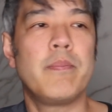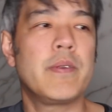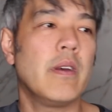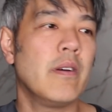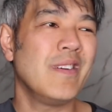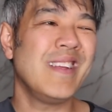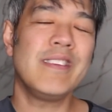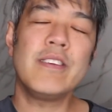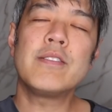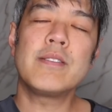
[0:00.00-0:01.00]
So
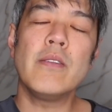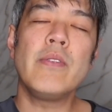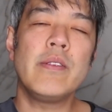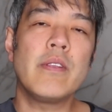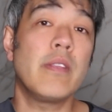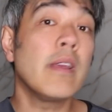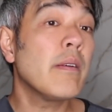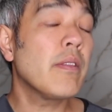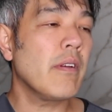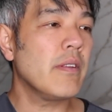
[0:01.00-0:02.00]
you still need to
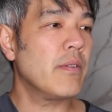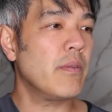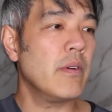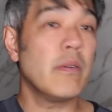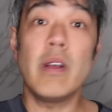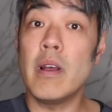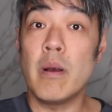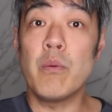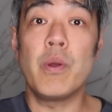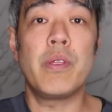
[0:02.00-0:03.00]
think things
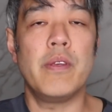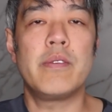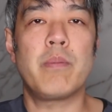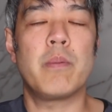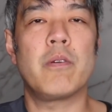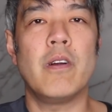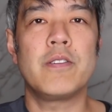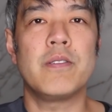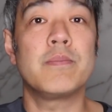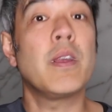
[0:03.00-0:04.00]
through with this
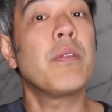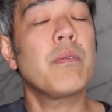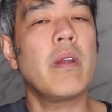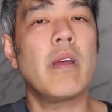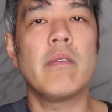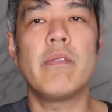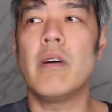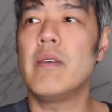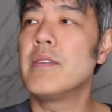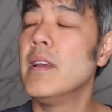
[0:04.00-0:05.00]
preparation. So 3 out of
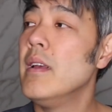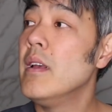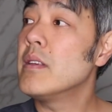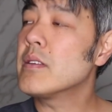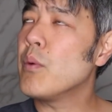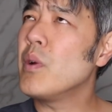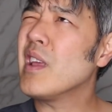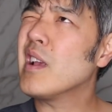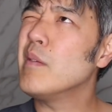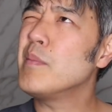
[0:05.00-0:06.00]
5. So when
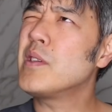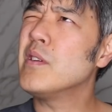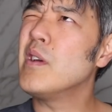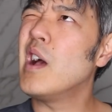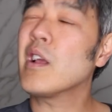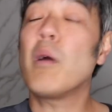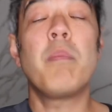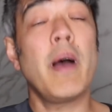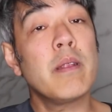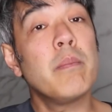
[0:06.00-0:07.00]
it comes to
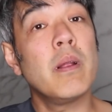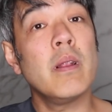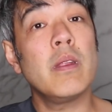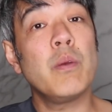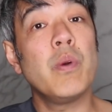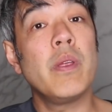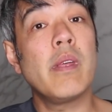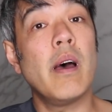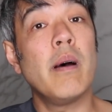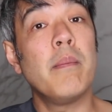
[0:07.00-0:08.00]
compatibility with
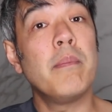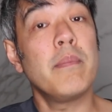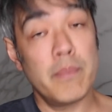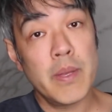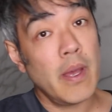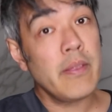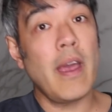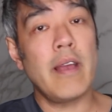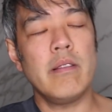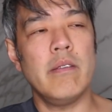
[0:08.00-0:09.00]
the other
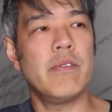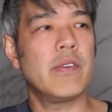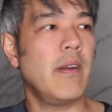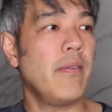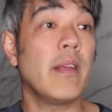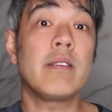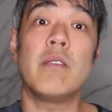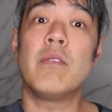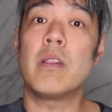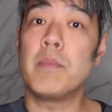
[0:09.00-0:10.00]
actives, so things
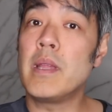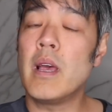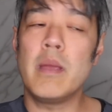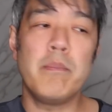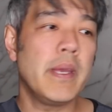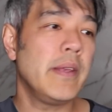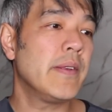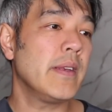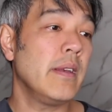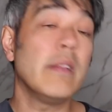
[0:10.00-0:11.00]
like vitamin A, B,
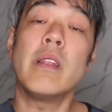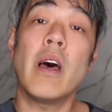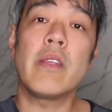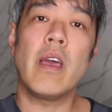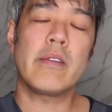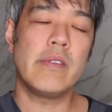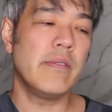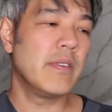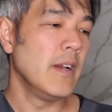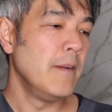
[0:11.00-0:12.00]
C, and other
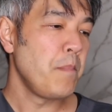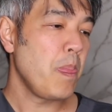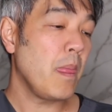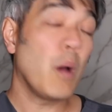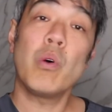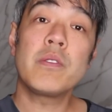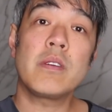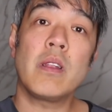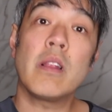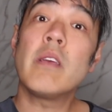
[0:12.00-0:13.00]
actives, now once
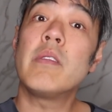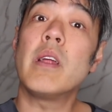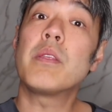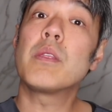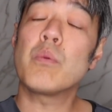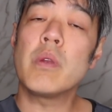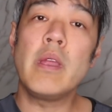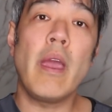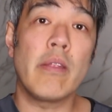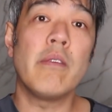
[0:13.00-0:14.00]
again I'll give it a
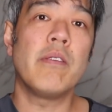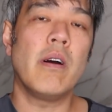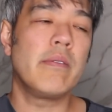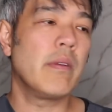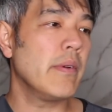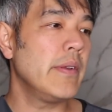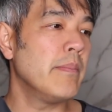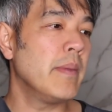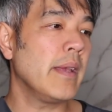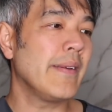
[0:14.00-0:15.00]
3 out of 5. The
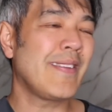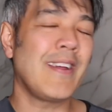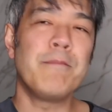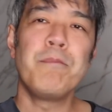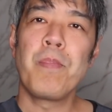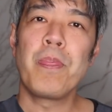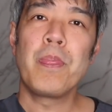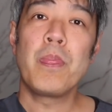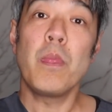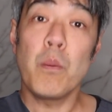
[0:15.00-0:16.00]
reason being is that,
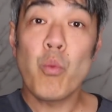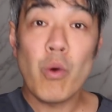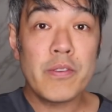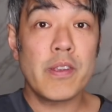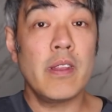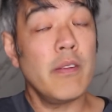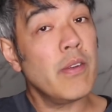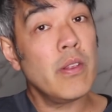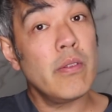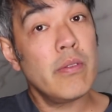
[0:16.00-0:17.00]
once again, if
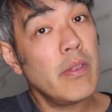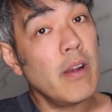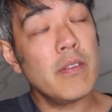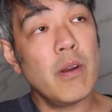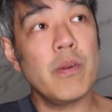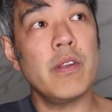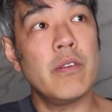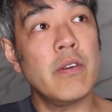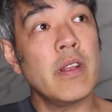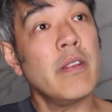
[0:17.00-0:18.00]
you don't know what you're
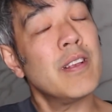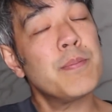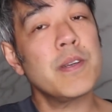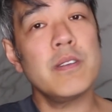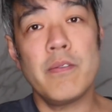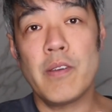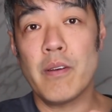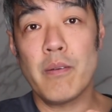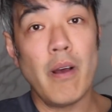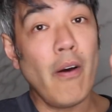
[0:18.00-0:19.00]
doing, especially if
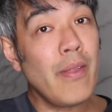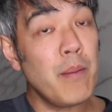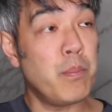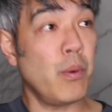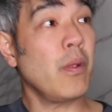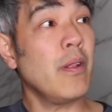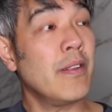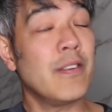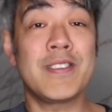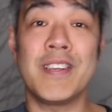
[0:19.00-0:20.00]
you're on that
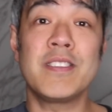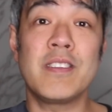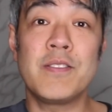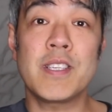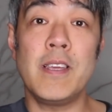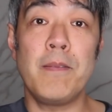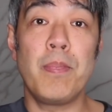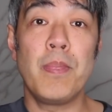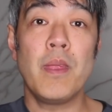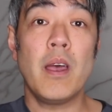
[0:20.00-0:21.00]
borderline of sensitive
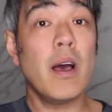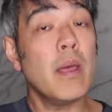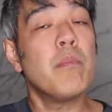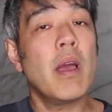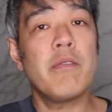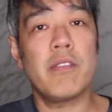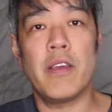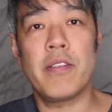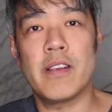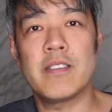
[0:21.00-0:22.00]
skin, it may
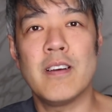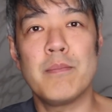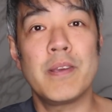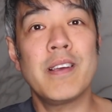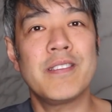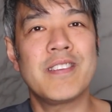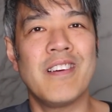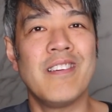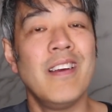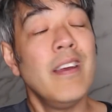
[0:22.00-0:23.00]
flare things up, yeah?
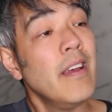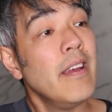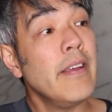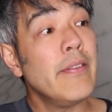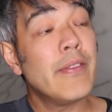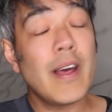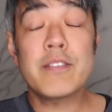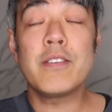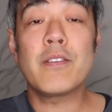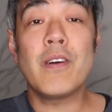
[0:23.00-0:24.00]
So in that
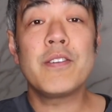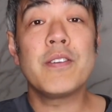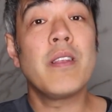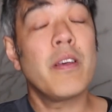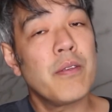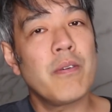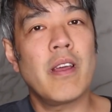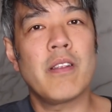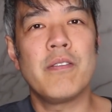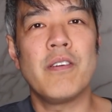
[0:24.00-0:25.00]
situation, 3
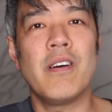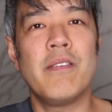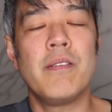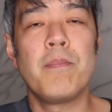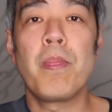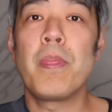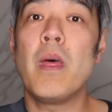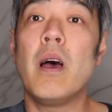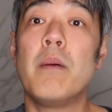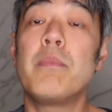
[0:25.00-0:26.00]
out of
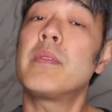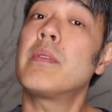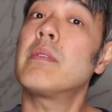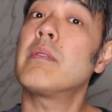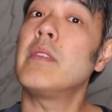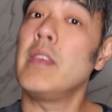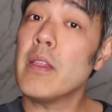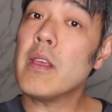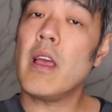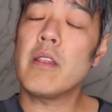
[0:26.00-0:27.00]
5. The
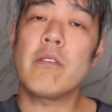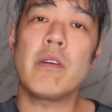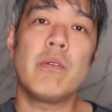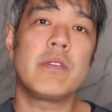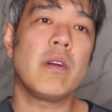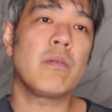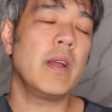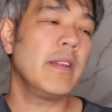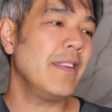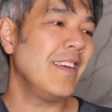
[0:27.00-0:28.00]
other category which I'll
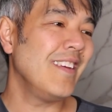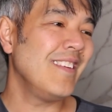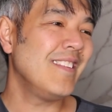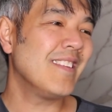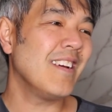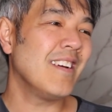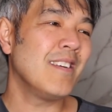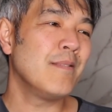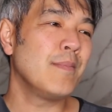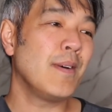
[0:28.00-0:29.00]
rate it is,
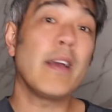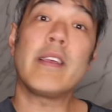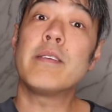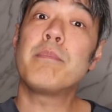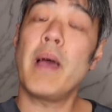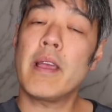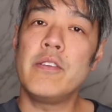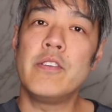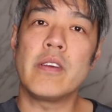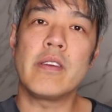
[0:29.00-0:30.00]
I guess,
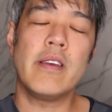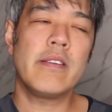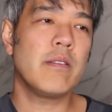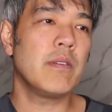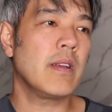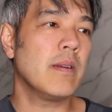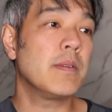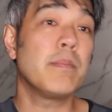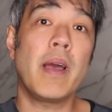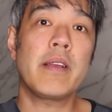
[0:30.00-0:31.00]
packaging, yeah? So when it comes
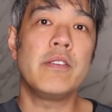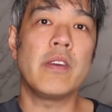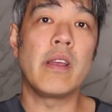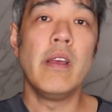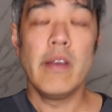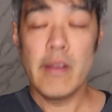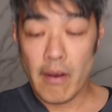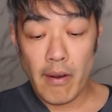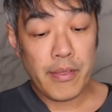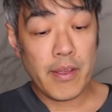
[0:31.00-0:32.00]
to packaging,
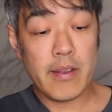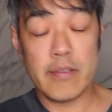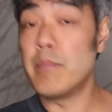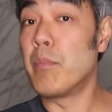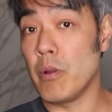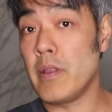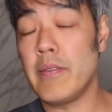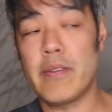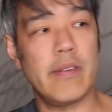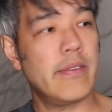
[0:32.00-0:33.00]
I think it's
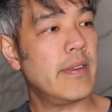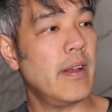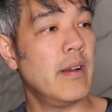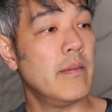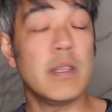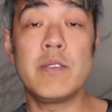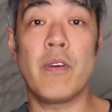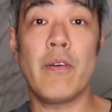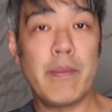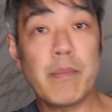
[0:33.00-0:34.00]
brilliant. It's
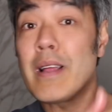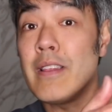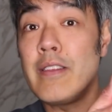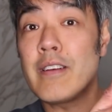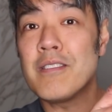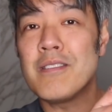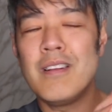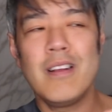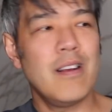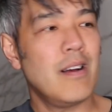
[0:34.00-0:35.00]
very
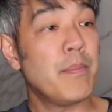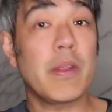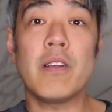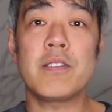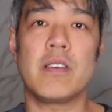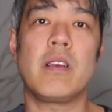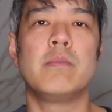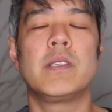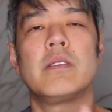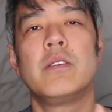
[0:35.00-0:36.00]
clinical, but also it
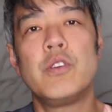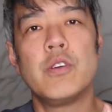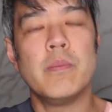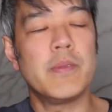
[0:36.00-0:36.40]
comes as a tube.